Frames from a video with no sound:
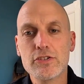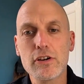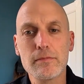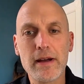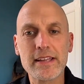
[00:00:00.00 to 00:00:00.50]

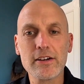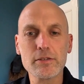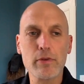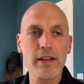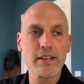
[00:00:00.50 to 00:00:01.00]
Sure. Mike
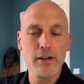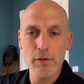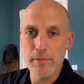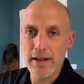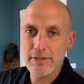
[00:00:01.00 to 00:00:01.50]
Hildebrand here
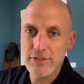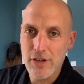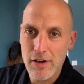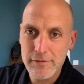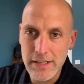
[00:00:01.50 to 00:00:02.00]
with
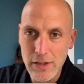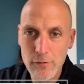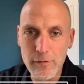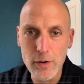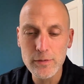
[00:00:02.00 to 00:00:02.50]
Microsoft. Hello,
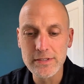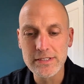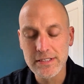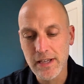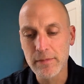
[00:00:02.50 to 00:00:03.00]

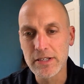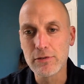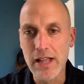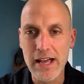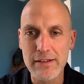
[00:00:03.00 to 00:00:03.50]
folks. Coming to you
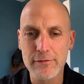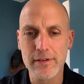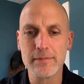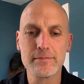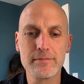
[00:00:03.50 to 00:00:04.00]
live
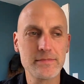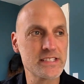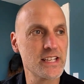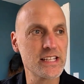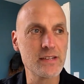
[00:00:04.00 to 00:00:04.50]
from
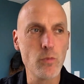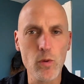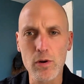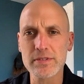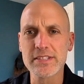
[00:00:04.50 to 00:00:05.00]
sunny,
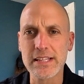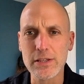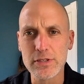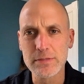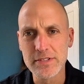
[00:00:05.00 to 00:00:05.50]
warm St.
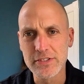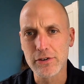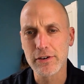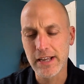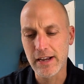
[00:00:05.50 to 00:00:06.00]
Louis,
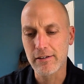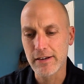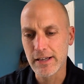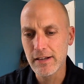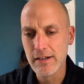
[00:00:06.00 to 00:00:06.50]
Missouri
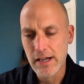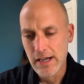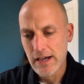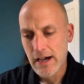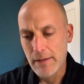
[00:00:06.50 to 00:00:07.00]
area.
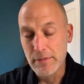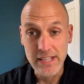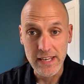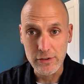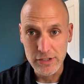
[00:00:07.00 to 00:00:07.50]
I'm a
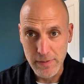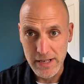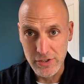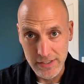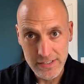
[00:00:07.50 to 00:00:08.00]
technical
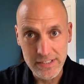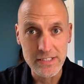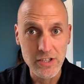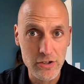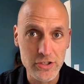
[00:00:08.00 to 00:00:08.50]
specialist,
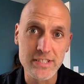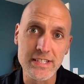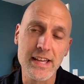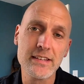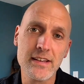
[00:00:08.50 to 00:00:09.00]
as Harjit
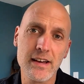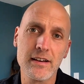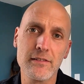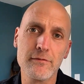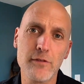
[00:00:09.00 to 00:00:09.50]
said,
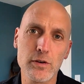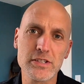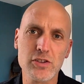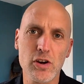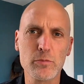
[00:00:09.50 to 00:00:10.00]

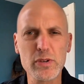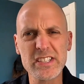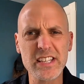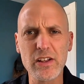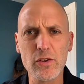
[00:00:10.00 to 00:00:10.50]
focused on
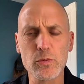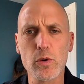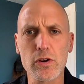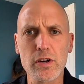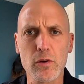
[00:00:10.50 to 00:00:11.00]
pre-sales
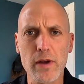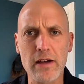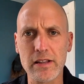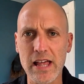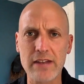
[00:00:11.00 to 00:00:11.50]
work
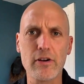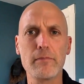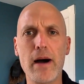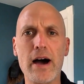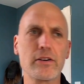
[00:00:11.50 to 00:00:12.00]
around a lot of our
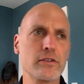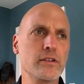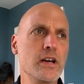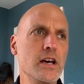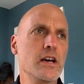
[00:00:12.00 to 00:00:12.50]

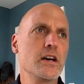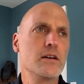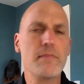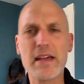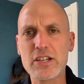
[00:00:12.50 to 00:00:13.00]
modern
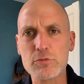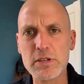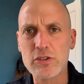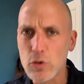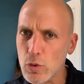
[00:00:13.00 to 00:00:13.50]

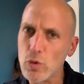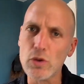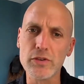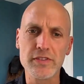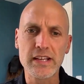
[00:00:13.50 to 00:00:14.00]
management
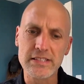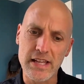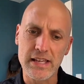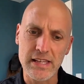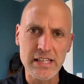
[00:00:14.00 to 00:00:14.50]
tools, things
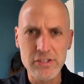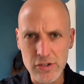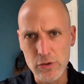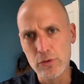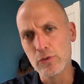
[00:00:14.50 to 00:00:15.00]
like
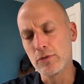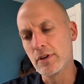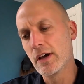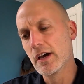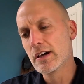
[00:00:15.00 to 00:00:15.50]

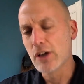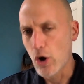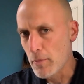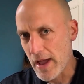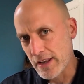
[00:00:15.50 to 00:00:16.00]
Intune,
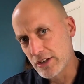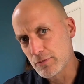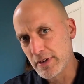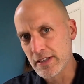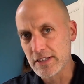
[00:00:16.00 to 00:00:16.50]

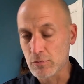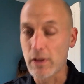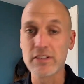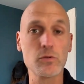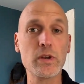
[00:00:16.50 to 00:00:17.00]
co-management, as
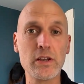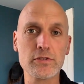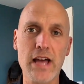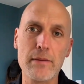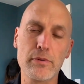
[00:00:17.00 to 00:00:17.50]
well as the
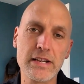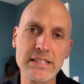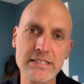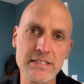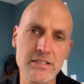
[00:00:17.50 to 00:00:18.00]
Windows operating
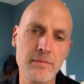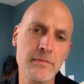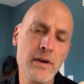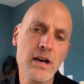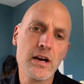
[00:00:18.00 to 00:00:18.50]

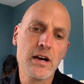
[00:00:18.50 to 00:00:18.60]
system,